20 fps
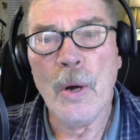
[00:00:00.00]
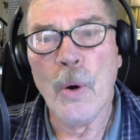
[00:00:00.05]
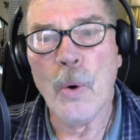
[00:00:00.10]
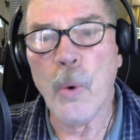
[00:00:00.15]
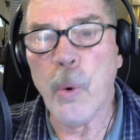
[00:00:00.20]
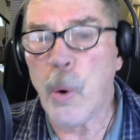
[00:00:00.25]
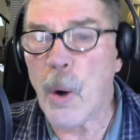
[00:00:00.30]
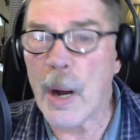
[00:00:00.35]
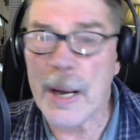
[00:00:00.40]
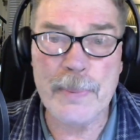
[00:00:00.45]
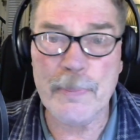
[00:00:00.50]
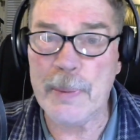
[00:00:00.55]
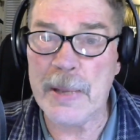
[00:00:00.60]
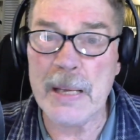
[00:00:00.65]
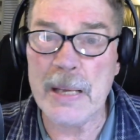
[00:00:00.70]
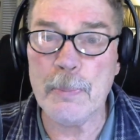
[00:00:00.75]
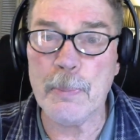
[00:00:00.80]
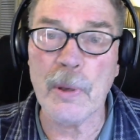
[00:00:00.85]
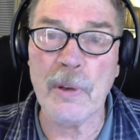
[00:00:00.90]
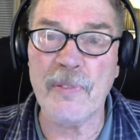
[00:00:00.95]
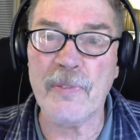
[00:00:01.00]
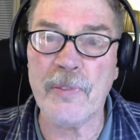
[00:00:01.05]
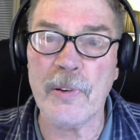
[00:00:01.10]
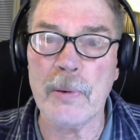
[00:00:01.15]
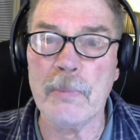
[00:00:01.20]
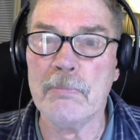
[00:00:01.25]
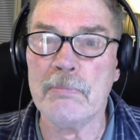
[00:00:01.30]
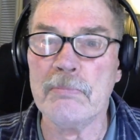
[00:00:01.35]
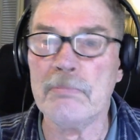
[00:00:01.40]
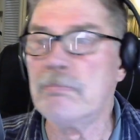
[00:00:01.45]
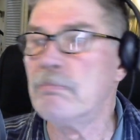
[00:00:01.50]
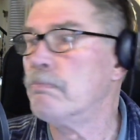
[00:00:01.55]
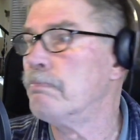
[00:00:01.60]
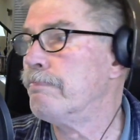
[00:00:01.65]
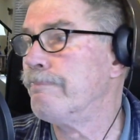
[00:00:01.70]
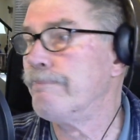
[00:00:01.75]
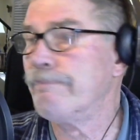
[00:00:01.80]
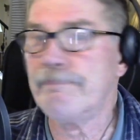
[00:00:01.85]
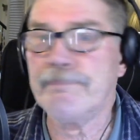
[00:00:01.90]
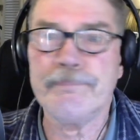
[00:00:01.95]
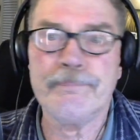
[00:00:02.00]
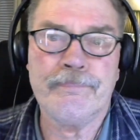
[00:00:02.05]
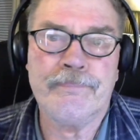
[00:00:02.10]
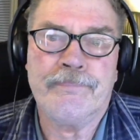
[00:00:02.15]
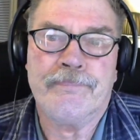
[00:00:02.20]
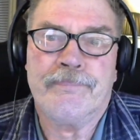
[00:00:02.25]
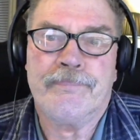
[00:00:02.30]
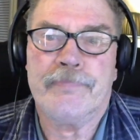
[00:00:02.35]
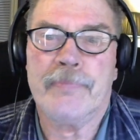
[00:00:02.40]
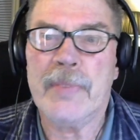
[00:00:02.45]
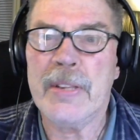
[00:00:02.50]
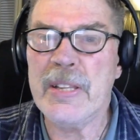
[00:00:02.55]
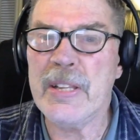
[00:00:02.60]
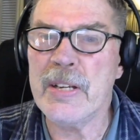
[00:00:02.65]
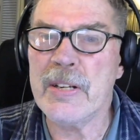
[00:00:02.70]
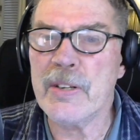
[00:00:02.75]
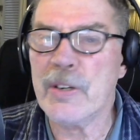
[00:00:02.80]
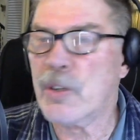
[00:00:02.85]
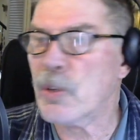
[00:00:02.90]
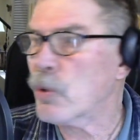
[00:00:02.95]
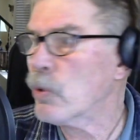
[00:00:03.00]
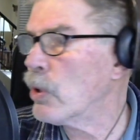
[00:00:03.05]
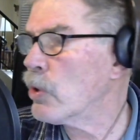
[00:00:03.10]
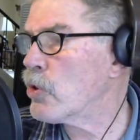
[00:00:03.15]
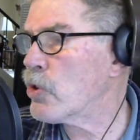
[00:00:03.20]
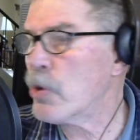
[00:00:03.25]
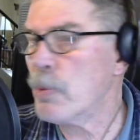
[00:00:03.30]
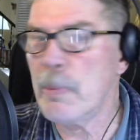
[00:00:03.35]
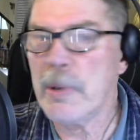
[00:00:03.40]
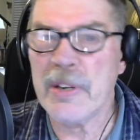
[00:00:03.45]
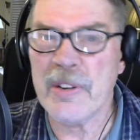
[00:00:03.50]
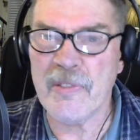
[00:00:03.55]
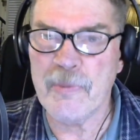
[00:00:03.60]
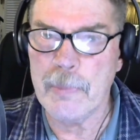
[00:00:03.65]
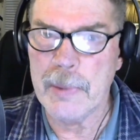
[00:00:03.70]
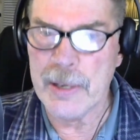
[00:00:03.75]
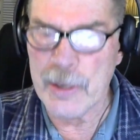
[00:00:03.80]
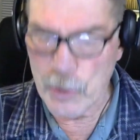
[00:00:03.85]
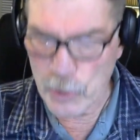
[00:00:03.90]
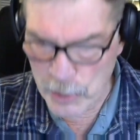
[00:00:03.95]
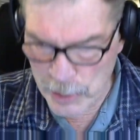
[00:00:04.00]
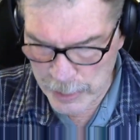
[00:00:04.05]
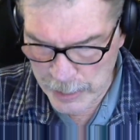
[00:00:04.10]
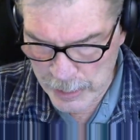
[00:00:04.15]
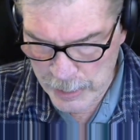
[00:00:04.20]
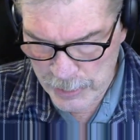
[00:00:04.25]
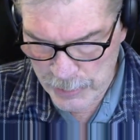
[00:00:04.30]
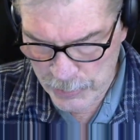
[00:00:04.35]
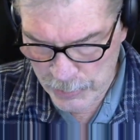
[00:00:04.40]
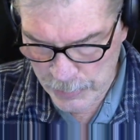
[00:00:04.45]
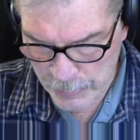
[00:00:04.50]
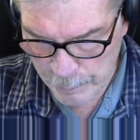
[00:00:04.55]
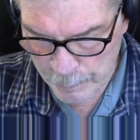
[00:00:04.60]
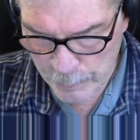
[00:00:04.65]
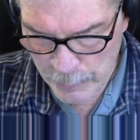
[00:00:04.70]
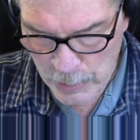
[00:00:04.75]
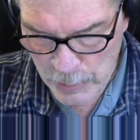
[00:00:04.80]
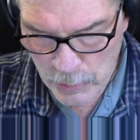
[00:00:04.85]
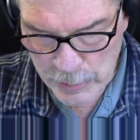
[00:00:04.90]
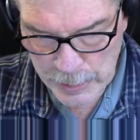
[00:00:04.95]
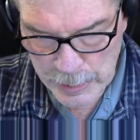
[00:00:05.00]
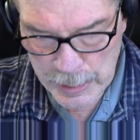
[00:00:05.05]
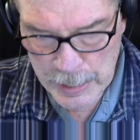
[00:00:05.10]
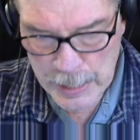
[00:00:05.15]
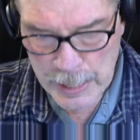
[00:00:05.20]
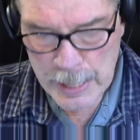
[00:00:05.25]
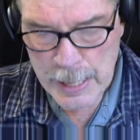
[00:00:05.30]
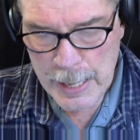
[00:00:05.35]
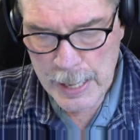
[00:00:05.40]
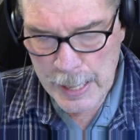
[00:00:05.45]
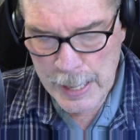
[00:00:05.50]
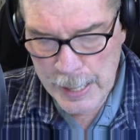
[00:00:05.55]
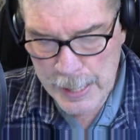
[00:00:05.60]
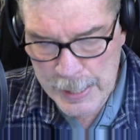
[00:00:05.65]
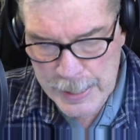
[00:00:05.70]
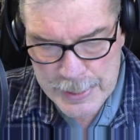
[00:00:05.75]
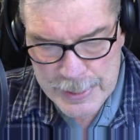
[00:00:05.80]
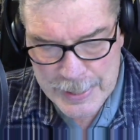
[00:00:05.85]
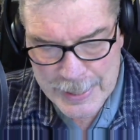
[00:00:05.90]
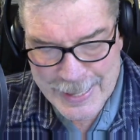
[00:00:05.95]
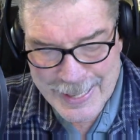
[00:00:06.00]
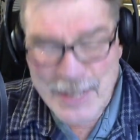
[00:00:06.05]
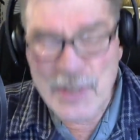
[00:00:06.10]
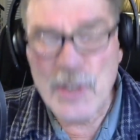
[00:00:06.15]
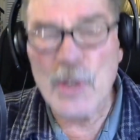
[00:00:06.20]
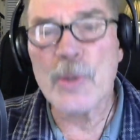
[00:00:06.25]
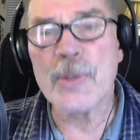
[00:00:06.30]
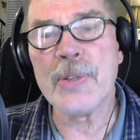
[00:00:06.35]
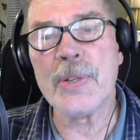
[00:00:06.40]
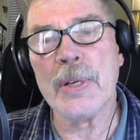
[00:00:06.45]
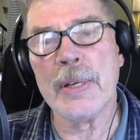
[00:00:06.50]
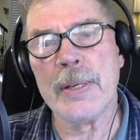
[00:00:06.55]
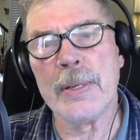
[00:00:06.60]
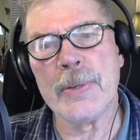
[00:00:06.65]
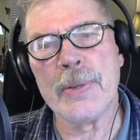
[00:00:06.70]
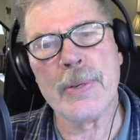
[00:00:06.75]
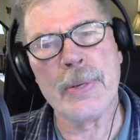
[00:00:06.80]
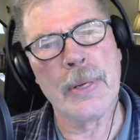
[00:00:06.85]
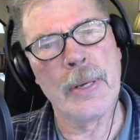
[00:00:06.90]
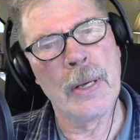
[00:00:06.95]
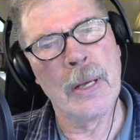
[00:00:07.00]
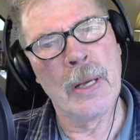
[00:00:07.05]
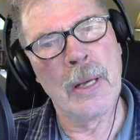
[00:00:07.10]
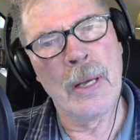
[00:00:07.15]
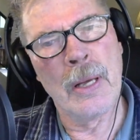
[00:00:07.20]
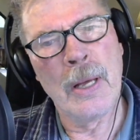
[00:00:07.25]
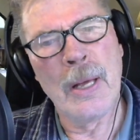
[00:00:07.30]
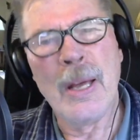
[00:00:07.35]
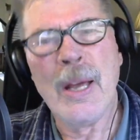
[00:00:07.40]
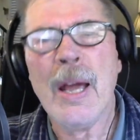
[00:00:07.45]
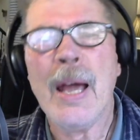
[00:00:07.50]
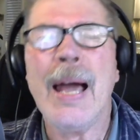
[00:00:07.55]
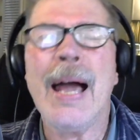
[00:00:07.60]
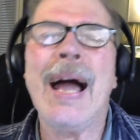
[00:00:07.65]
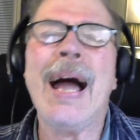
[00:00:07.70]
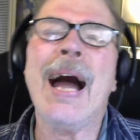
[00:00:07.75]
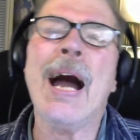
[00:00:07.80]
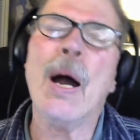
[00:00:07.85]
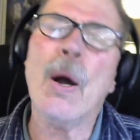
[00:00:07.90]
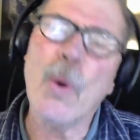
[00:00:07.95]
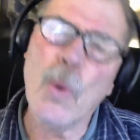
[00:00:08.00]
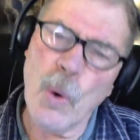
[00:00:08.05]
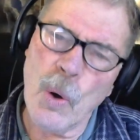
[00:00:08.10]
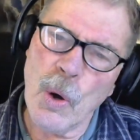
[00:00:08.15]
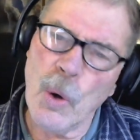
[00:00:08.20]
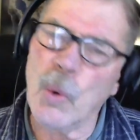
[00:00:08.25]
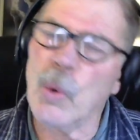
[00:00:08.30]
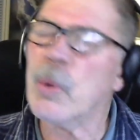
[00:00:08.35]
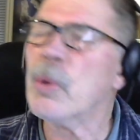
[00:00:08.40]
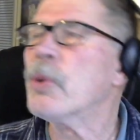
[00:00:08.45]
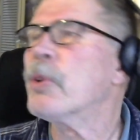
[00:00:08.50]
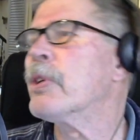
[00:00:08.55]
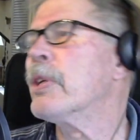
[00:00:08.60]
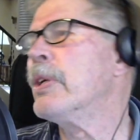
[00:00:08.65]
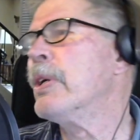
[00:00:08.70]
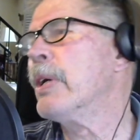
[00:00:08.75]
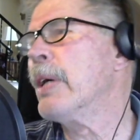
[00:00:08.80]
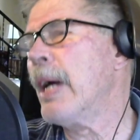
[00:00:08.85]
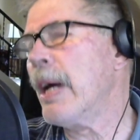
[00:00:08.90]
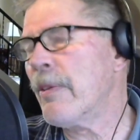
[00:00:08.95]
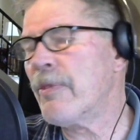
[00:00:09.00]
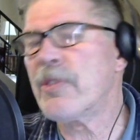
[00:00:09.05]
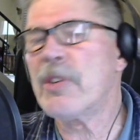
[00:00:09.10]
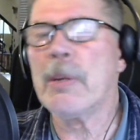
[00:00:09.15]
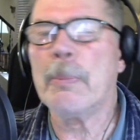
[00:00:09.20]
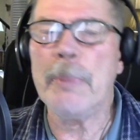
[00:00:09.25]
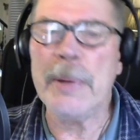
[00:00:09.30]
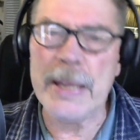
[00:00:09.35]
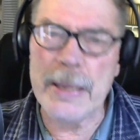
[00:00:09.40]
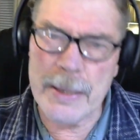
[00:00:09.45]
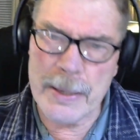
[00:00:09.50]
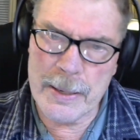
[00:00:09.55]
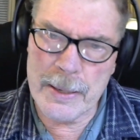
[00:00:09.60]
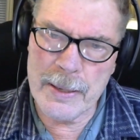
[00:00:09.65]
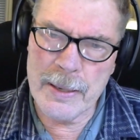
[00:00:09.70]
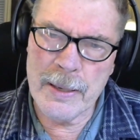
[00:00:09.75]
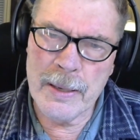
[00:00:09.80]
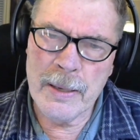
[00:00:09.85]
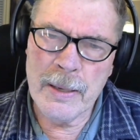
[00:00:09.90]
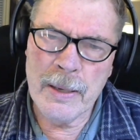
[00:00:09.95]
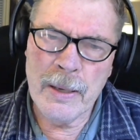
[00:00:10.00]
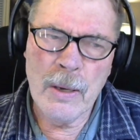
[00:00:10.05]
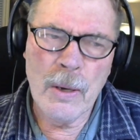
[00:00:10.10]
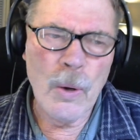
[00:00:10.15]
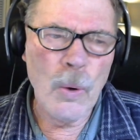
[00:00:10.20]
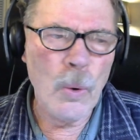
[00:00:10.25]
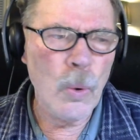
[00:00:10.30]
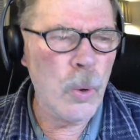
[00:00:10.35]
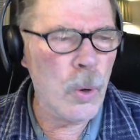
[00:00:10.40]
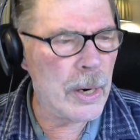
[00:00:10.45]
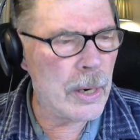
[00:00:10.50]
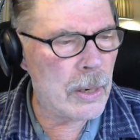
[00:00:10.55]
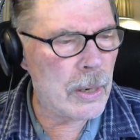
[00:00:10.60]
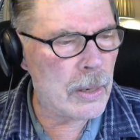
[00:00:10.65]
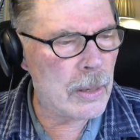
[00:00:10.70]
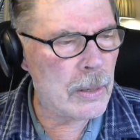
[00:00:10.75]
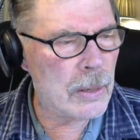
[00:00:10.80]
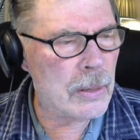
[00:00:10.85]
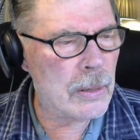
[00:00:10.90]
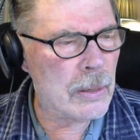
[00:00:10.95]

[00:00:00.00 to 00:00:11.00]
white people from the encroachment of minorities. Okay, and innocence. How old do you have to be where